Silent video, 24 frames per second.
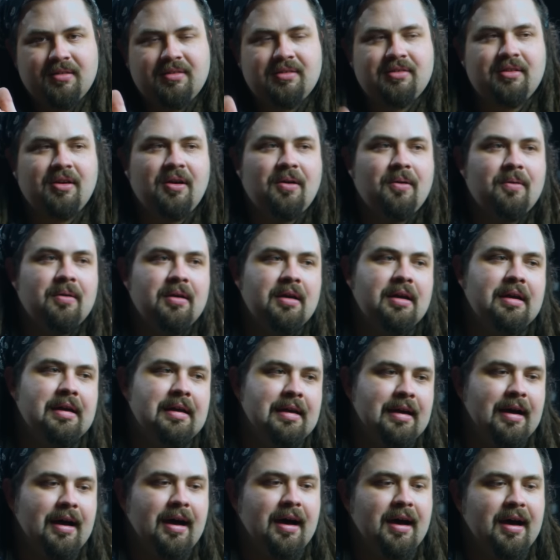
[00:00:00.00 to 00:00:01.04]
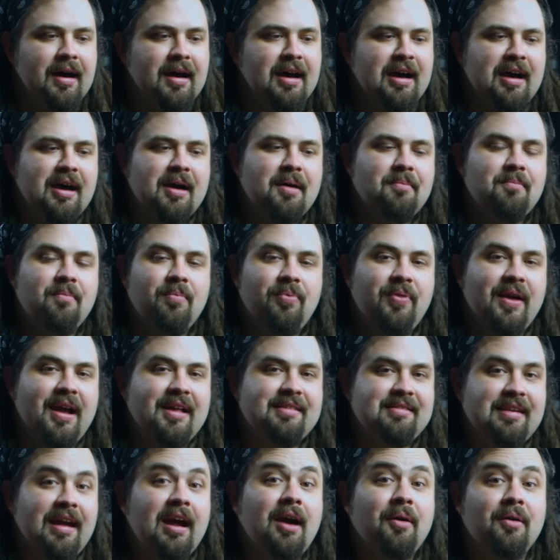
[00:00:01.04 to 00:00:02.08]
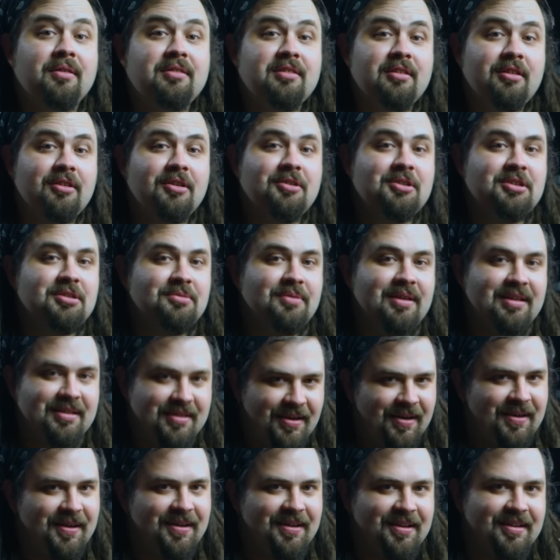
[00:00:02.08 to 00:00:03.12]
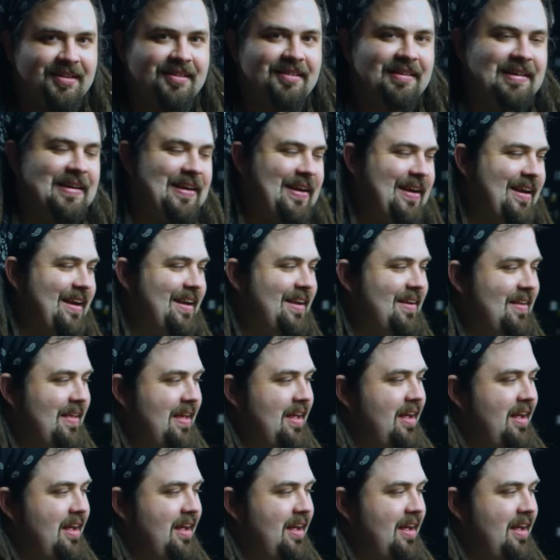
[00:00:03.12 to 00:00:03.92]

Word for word: So um, that's how it's usually done, okay?